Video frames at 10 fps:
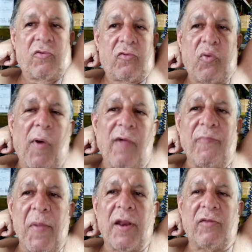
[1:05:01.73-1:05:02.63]
12
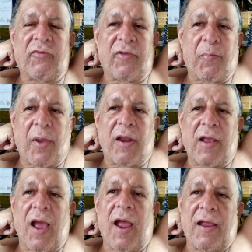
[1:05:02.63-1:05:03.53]
minutes to pay the
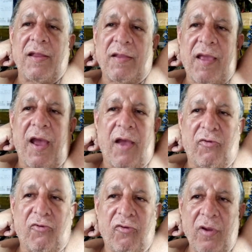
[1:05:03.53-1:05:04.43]
guy in
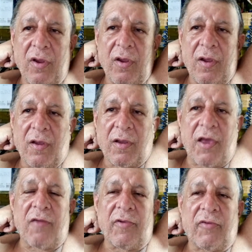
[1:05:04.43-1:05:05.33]
cash,
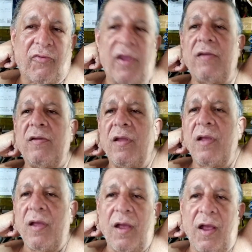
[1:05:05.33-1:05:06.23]
get a receipt,
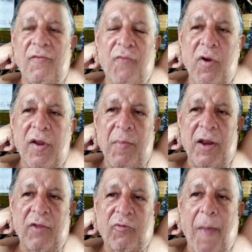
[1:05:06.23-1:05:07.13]
and 40
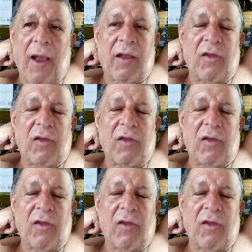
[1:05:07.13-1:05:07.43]
minutes back.